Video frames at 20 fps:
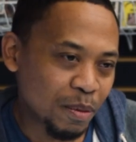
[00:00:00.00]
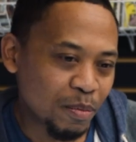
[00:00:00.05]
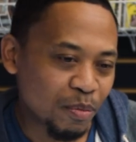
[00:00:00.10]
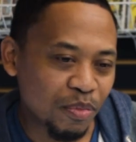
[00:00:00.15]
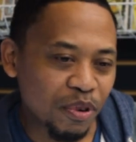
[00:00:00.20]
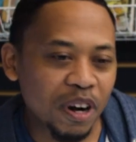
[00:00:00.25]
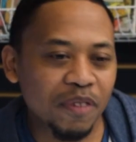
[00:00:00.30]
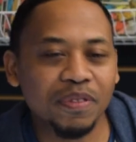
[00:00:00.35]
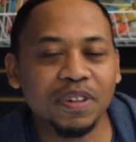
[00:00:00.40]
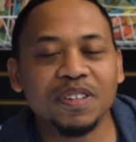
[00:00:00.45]

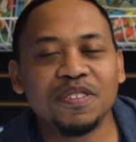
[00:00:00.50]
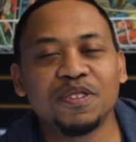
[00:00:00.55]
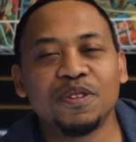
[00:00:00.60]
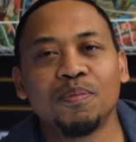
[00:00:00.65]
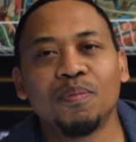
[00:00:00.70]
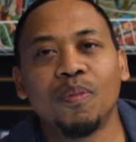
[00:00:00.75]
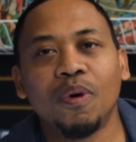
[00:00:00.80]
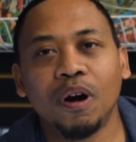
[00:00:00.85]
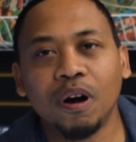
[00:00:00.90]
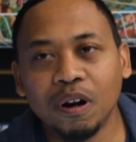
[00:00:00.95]
preference to
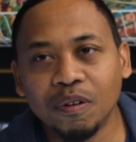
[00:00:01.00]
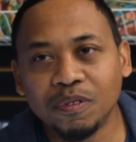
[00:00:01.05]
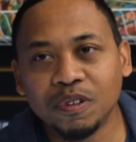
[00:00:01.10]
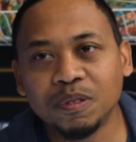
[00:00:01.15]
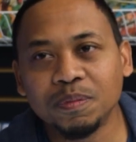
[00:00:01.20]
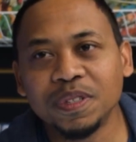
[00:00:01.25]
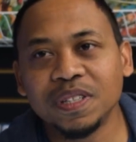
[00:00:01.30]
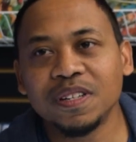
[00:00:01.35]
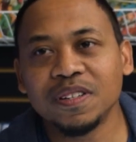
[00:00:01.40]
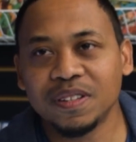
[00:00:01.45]
Marvel
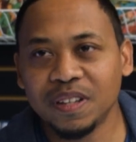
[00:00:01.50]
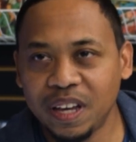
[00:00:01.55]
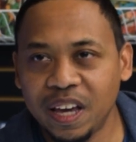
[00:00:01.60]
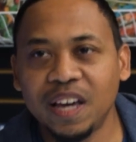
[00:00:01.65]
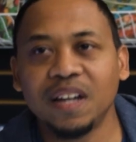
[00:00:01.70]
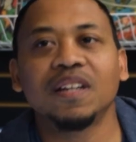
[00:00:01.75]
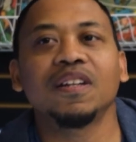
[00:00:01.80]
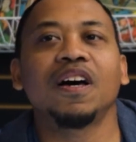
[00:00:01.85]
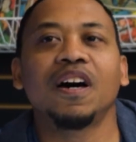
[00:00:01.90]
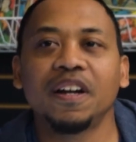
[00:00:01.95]
because they
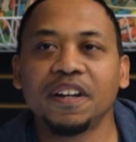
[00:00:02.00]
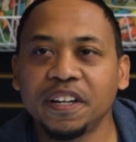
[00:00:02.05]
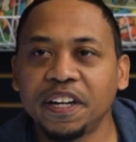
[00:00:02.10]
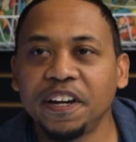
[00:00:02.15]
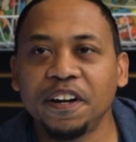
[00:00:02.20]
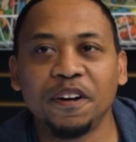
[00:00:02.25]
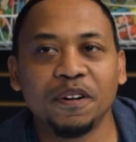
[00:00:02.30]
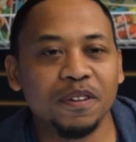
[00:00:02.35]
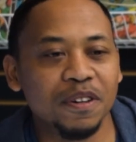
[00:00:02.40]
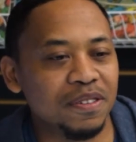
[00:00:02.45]
had a lot of
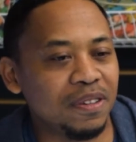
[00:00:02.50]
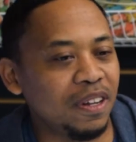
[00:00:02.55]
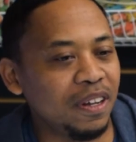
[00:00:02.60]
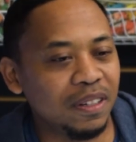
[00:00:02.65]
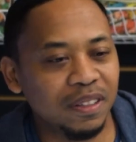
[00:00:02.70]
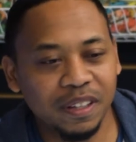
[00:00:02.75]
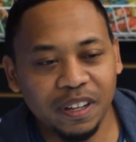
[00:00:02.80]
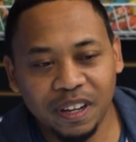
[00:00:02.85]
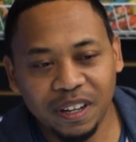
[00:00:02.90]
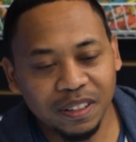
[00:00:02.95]
characters
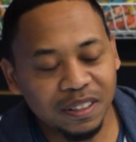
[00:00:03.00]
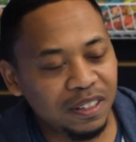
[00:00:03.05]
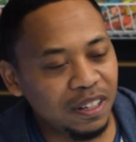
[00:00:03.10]
like that.